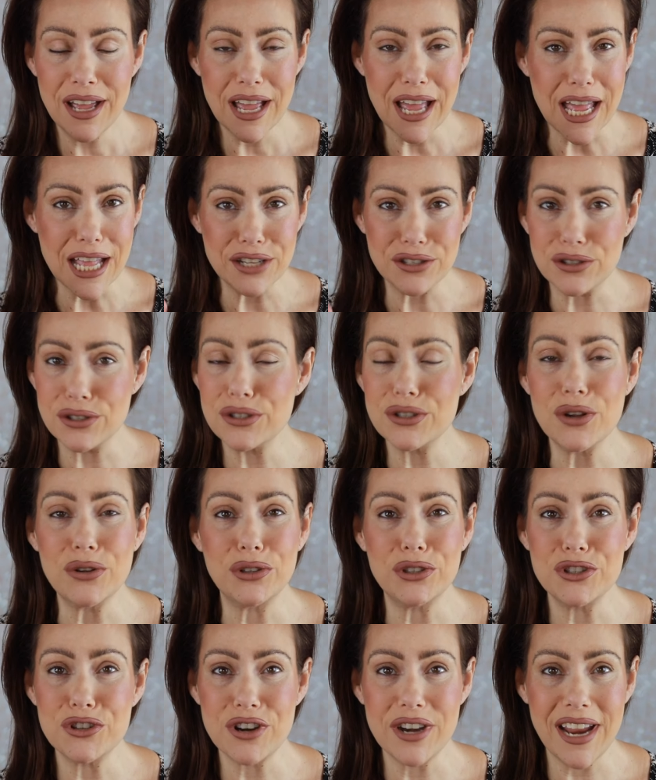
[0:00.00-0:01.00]
and
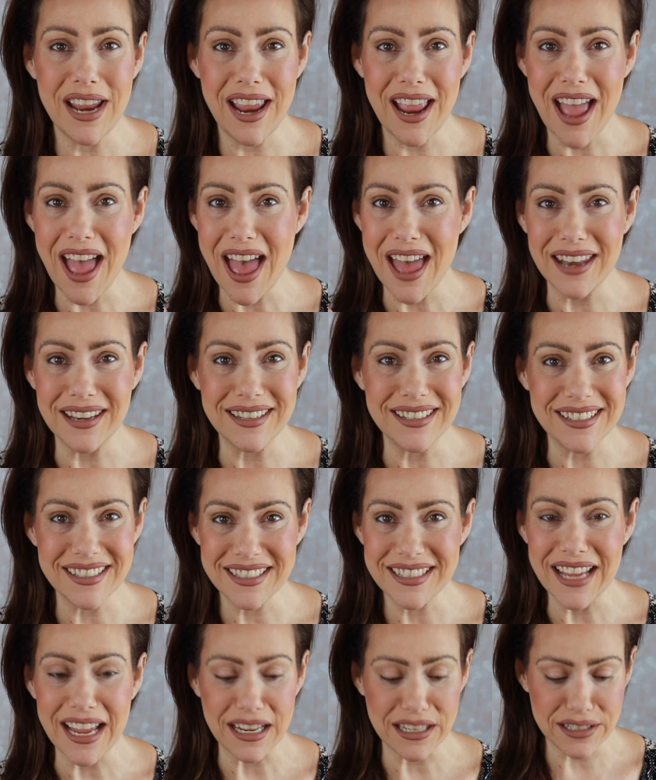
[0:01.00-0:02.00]
sultry and
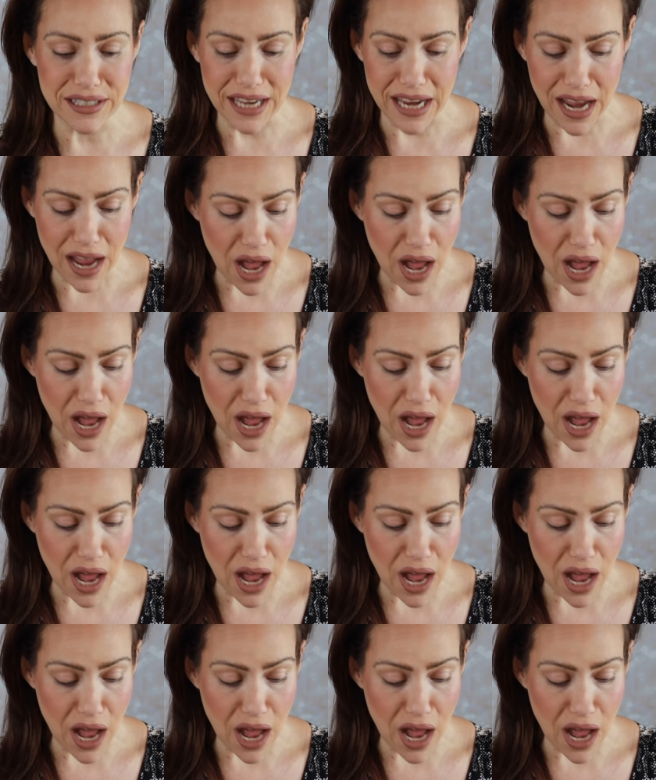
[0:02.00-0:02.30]
sexy.